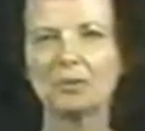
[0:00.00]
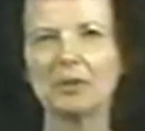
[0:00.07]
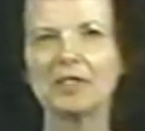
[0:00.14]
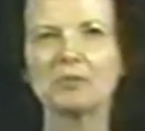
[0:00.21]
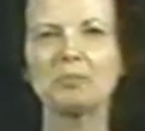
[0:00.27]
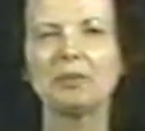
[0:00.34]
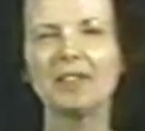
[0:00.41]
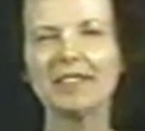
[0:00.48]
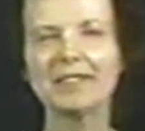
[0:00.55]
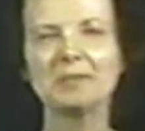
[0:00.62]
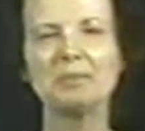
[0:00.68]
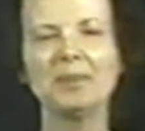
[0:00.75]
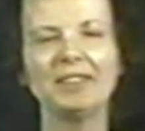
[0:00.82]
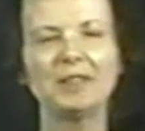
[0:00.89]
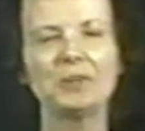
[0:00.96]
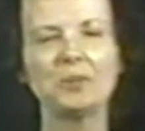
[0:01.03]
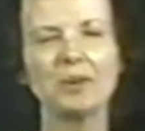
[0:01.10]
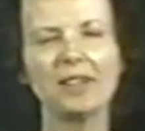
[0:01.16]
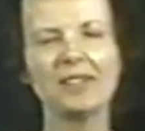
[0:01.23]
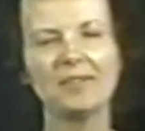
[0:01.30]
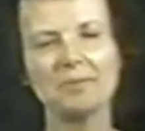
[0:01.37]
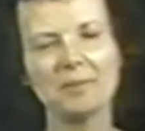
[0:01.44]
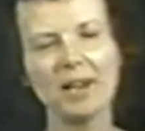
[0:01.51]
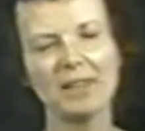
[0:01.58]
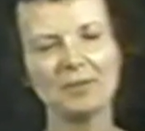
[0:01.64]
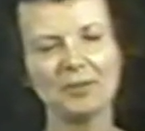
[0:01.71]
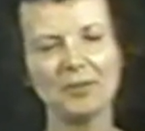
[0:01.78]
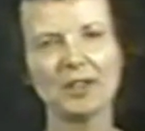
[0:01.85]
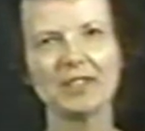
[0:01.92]
Which brings me to one of
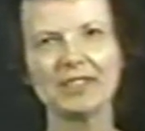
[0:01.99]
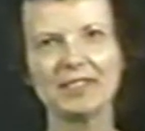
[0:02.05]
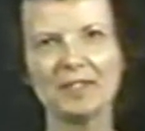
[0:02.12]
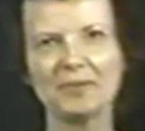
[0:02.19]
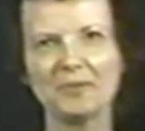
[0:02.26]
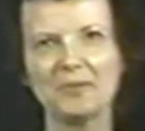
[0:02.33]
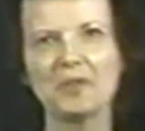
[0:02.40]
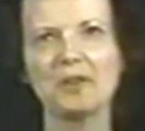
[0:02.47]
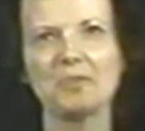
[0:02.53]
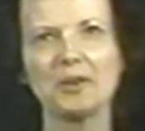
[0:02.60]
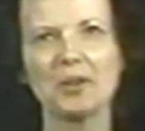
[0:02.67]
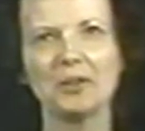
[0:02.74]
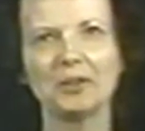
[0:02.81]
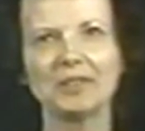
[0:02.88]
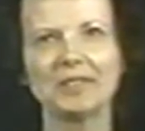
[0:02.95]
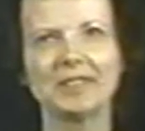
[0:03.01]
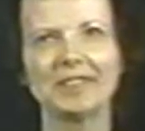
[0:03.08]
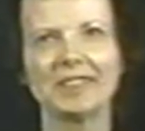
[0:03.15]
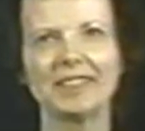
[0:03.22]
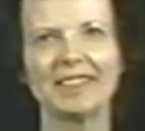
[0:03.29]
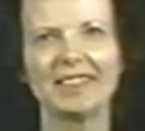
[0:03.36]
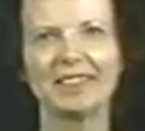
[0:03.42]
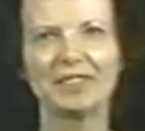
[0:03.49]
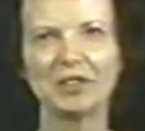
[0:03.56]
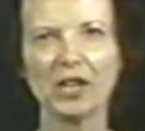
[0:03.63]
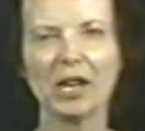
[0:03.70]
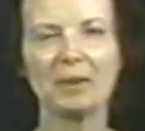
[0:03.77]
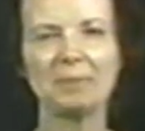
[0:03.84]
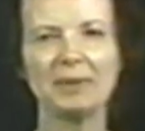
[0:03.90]
my first and foremost
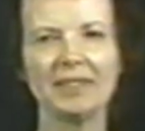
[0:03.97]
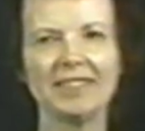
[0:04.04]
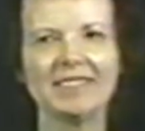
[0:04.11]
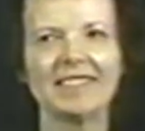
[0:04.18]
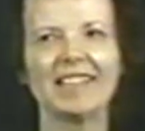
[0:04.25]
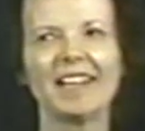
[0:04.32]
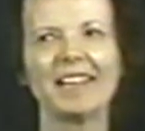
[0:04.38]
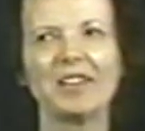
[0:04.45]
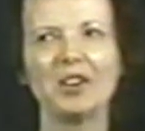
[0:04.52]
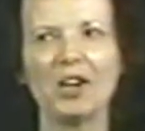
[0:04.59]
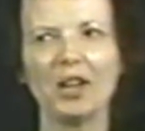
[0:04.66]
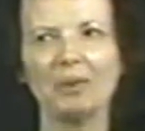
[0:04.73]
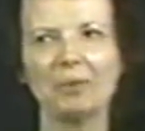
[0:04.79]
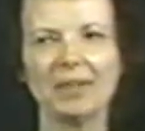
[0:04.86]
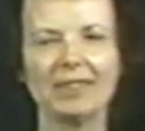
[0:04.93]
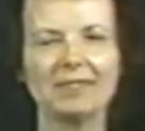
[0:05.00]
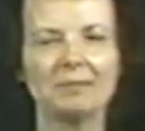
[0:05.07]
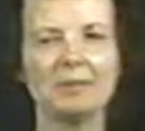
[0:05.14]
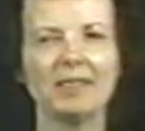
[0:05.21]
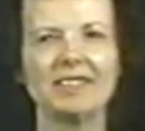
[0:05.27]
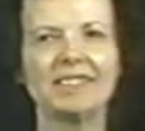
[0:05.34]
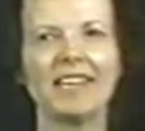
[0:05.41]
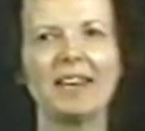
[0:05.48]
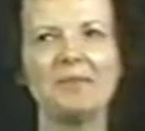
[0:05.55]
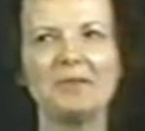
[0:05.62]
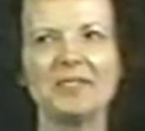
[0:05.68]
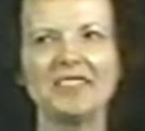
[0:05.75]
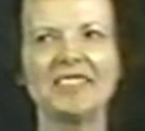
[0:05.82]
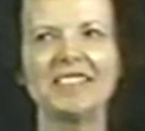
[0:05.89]
topics that I always must
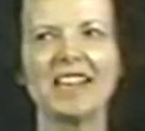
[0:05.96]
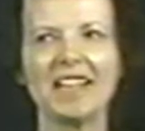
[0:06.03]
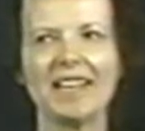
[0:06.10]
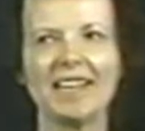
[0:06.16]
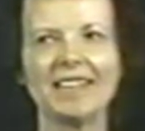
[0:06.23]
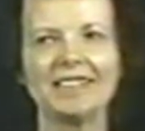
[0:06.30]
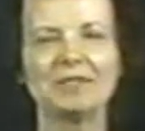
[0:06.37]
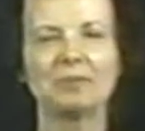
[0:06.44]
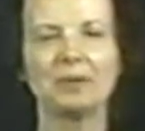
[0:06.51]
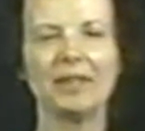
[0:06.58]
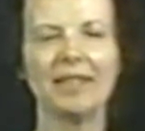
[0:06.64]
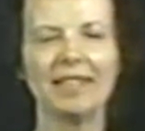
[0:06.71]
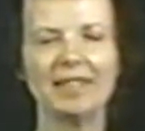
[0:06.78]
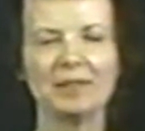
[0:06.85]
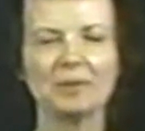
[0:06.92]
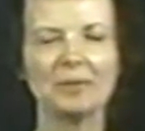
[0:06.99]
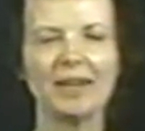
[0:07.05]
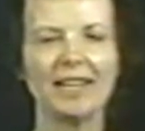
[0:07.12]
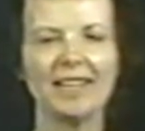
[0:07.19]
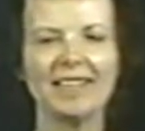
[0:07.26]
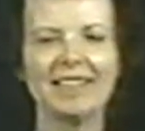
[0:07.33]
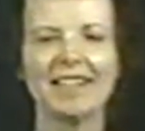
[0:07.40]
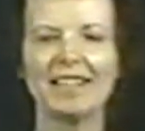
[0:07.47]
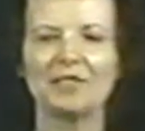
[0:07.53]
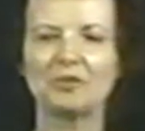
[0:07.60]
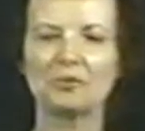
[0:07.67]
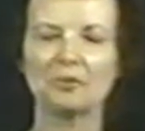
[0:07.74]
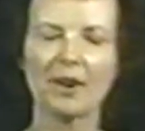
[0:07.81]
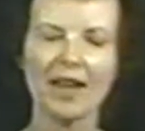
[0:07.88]
emphasize, reiterate,
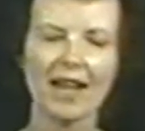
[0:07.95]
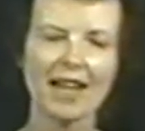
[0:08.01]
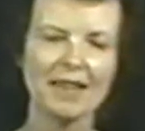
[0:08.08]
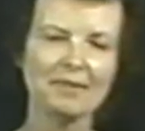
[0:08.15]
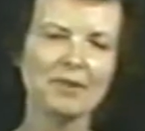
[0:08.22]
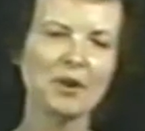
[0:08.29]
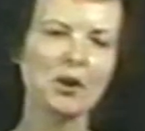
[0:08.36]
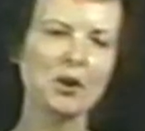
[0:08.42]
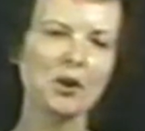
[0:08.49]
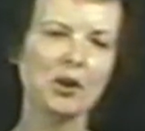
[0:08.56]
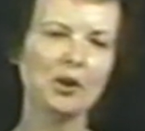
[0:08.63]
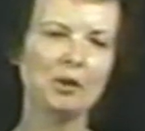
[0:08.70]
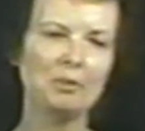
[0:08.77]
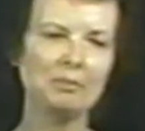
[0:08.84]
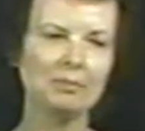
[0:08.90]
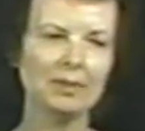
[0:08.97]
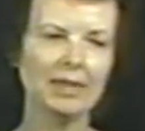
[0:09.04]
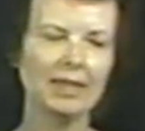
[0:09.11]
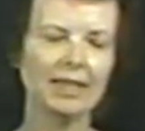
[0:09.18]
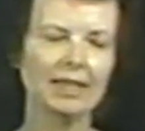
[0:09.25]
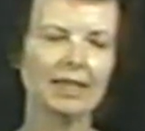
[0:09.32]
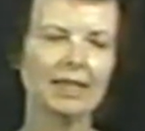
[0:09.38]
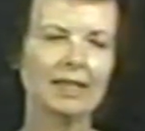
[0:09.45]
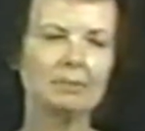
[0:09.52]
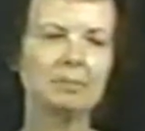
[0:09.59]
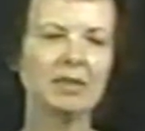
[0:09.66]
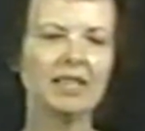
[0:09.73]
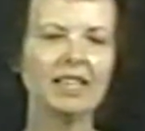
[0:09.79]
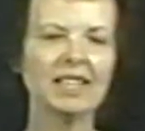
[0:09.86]
and drive home,
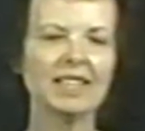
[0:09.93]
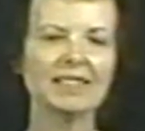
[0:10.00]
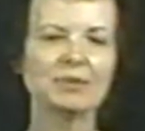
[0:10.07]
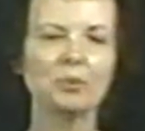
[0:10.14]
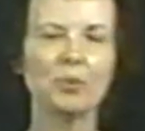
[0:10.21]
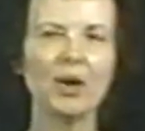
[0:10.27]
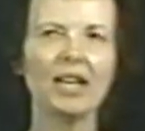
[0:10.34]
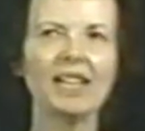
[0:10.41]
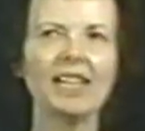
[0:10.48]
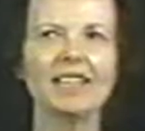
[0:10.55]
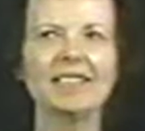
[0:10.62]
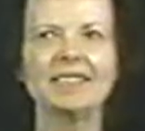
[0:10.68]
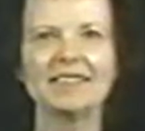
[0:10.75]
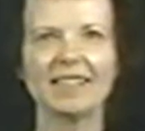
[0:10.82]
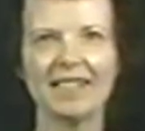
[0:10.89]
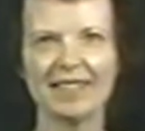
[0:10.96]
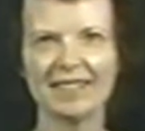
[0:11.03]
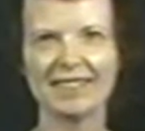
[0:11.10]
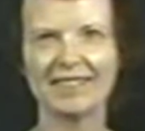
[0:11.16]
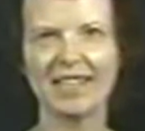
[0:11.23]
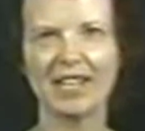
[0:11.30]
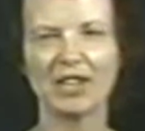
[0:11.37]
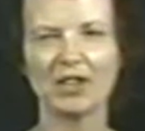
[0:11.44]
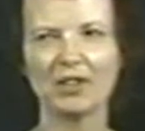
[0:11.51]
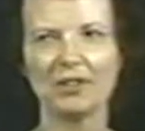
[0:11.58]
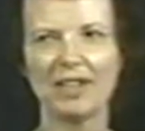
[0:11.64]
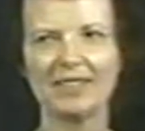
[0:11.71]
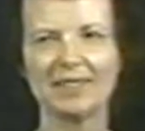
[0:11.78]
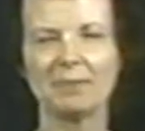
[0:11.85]
because what else is
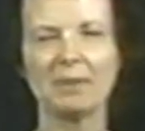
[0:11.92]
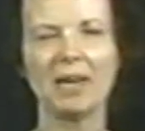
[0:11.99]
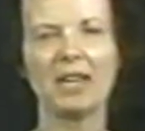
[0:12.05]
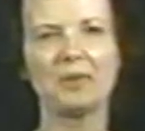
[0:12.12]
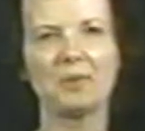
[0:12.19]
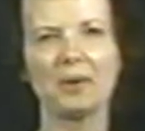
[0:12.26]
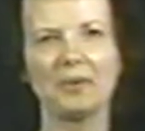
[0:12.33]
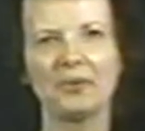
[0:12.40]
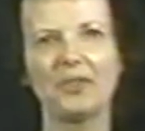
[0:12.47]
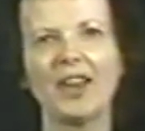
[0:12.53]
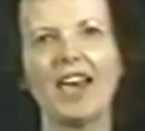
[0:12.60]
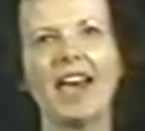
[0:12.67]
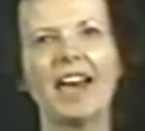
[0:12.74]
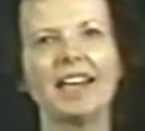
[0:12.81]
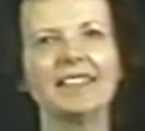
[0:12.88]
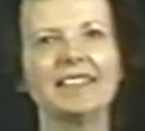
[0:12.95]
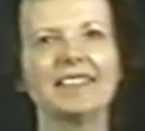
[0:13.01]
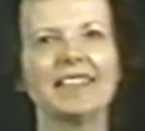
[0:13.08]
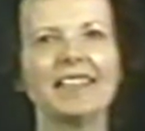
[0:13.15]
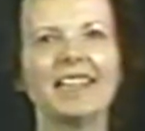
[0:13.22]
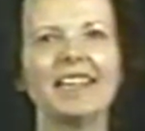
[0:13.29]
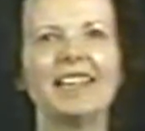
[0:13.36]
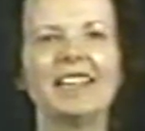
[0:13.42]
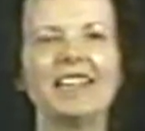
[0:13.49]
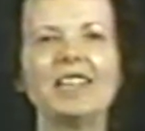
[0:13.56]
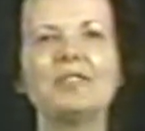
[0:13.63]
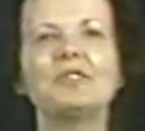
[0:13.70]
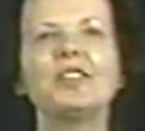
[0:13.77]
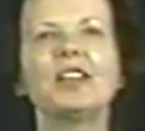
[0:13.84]
there, as a matter of fact,
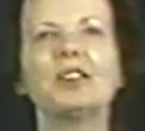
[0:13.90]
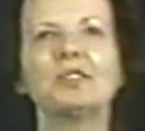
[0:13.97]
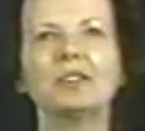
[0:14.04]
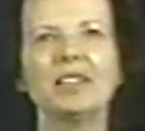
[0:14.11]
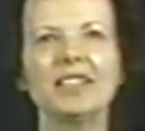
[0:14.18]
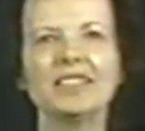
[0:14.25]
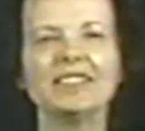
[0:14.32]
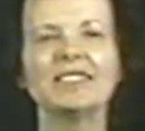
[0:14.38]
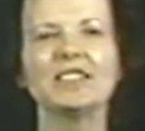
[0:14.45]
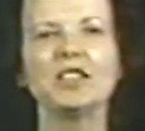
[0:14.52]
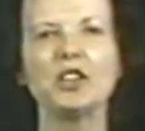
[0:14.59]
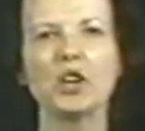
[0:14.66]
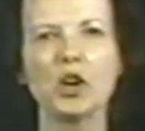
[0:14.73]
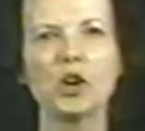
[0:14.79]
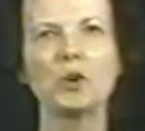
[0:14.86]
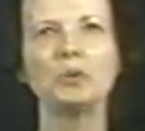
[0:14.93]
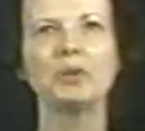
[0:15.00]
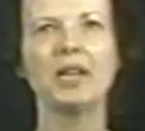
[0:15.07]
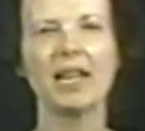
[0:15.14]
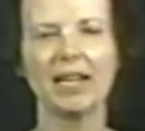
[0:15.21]
if there is no